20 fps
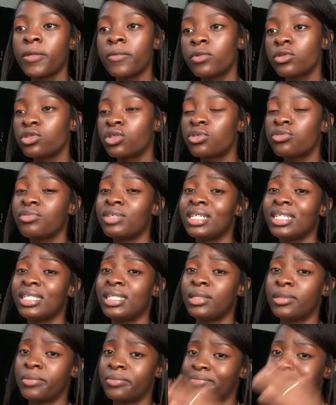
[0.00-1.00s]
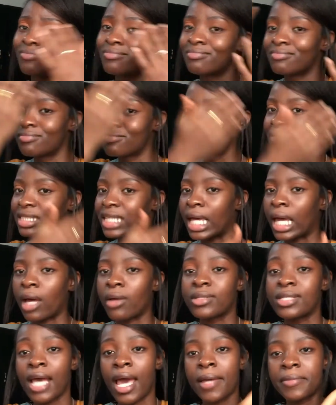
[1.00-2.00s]
People don't really take
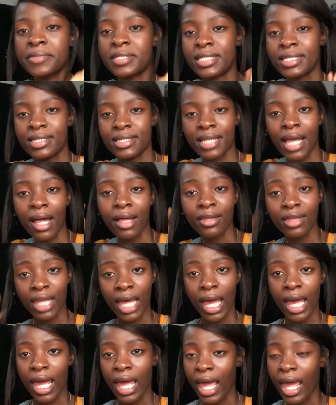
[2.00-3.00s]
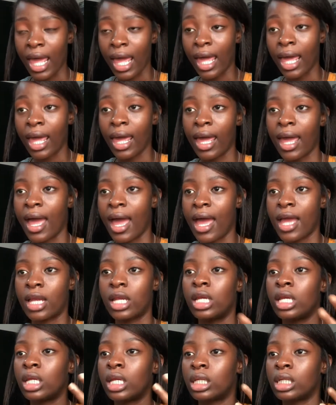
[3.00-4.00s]
out time to style their hair, and